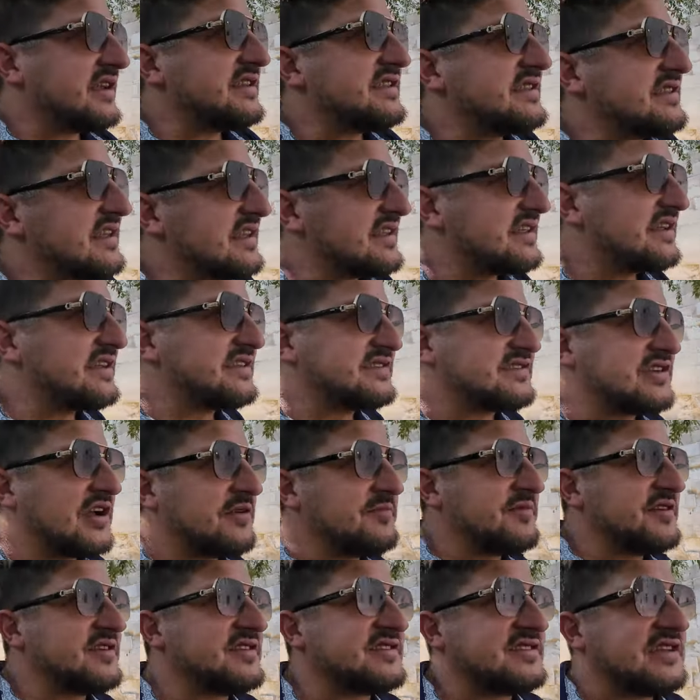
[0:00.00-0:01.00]
I just think they just
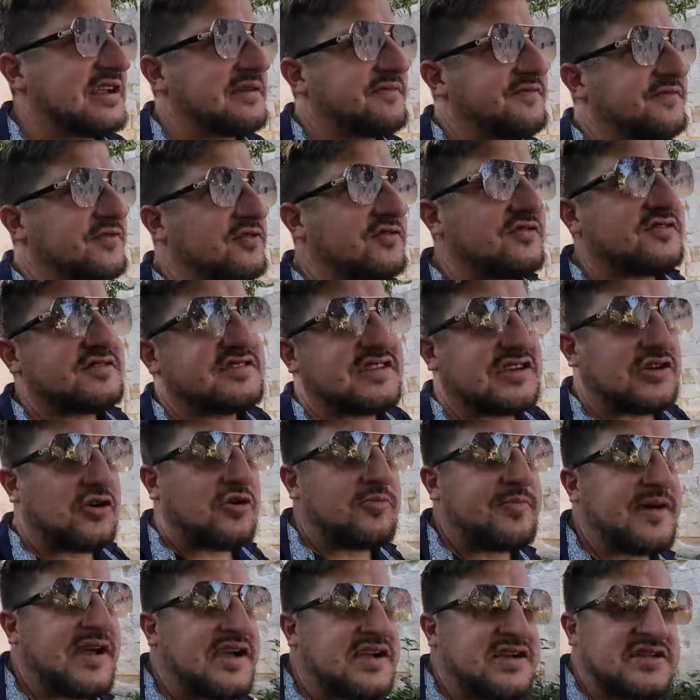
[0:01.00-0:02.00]
come here, snap photos, and
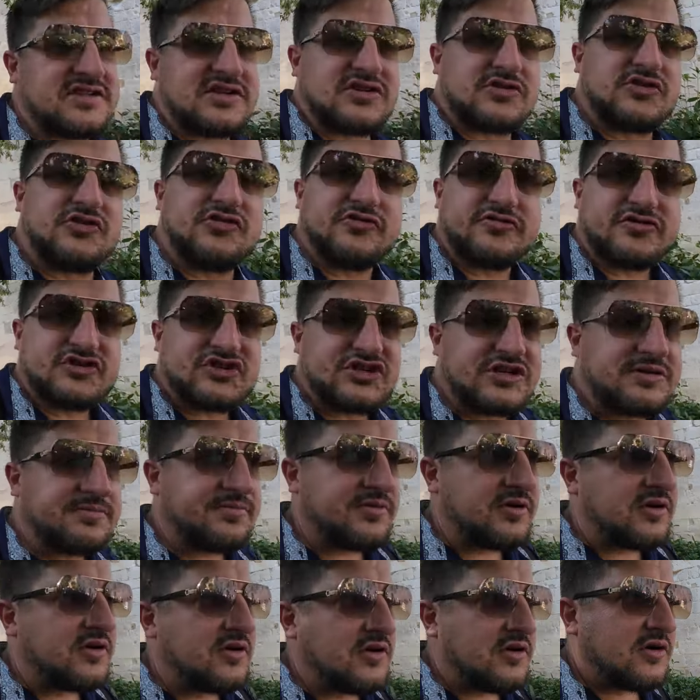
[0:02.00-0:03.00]
go back on the cruise ship,
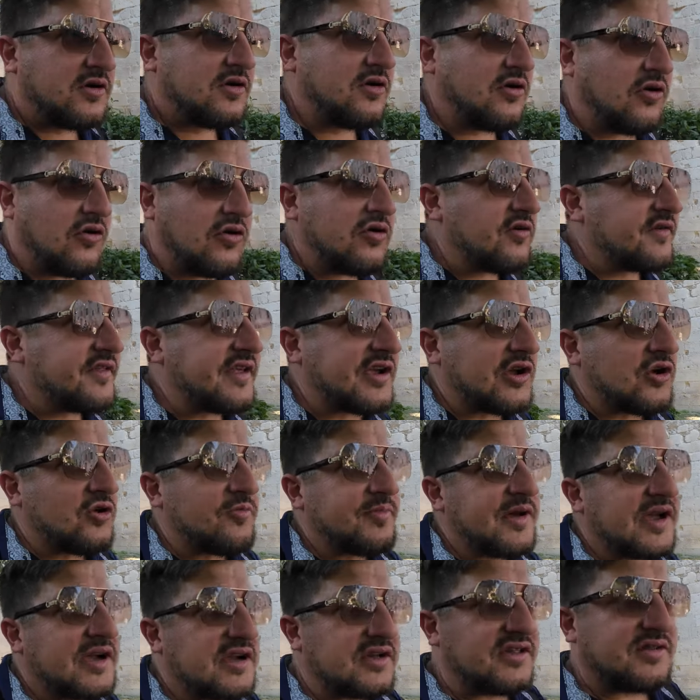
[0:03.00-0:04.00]
or they go
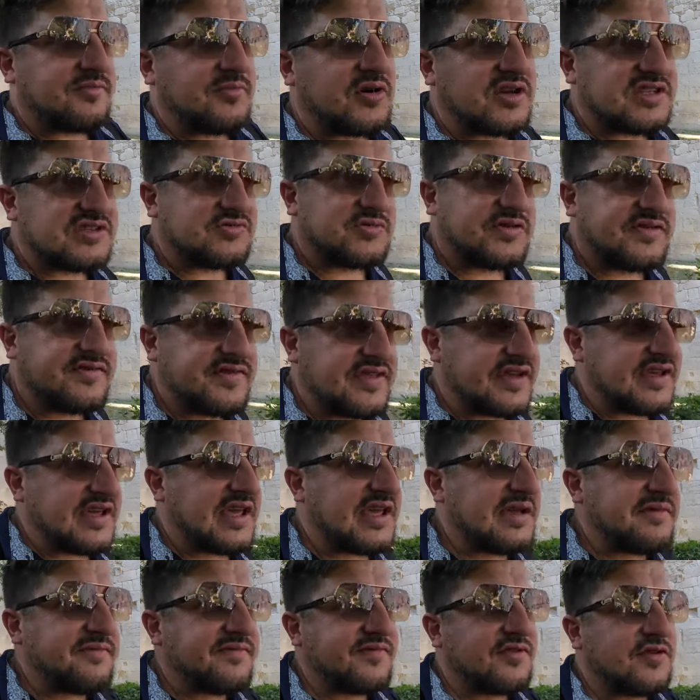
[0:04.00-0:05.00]
back on the bus wherever they
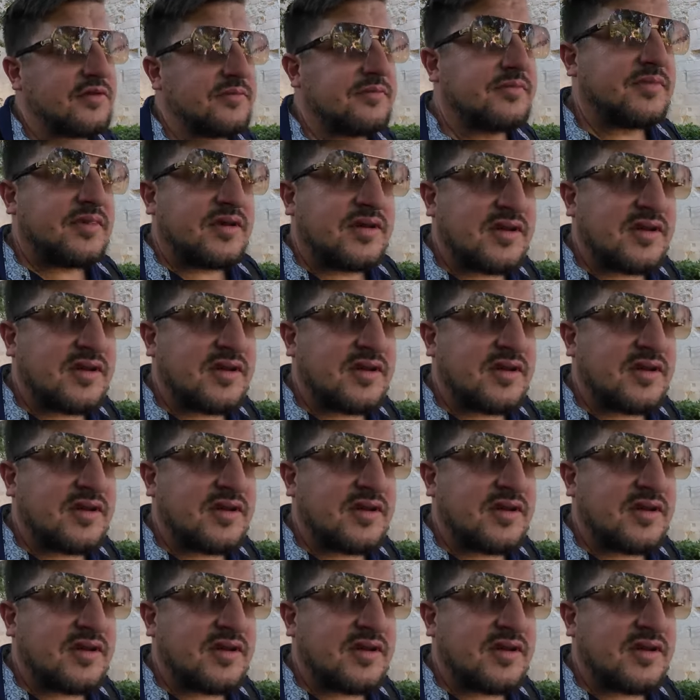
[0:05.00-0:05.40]
came from.